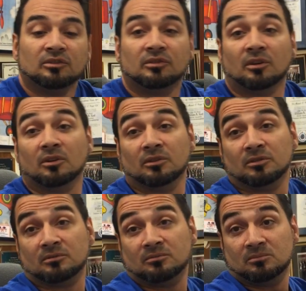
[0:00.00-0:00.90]
So
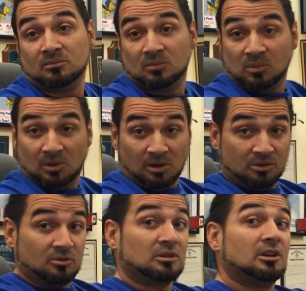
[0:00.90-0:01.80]

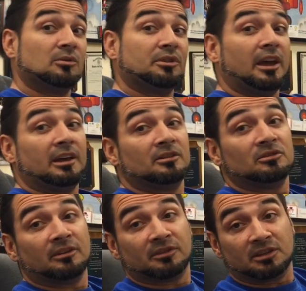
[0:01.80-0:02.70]
are you clear with that, or
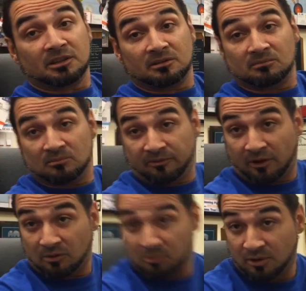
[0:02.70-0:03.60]
you have any
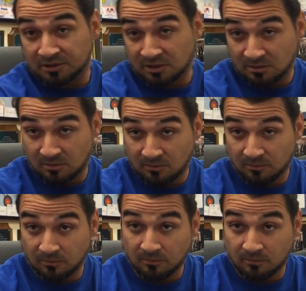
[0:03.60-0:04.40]
follow-up question?